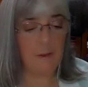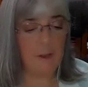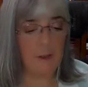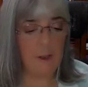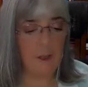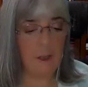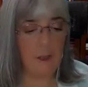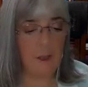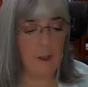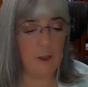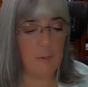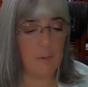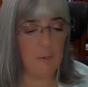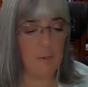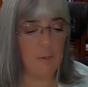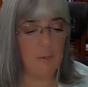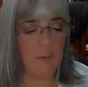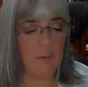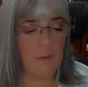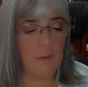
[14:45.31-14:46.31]

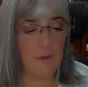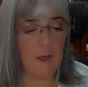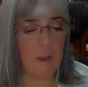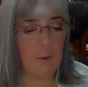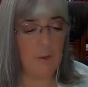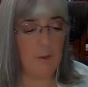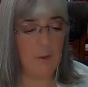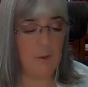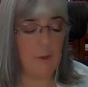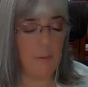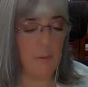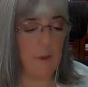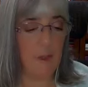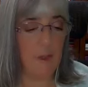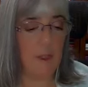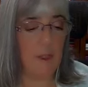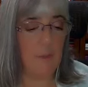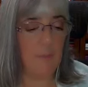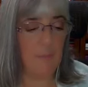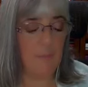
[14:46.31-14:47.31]
flower
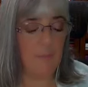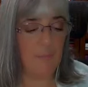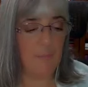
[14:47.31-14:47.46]
remedy.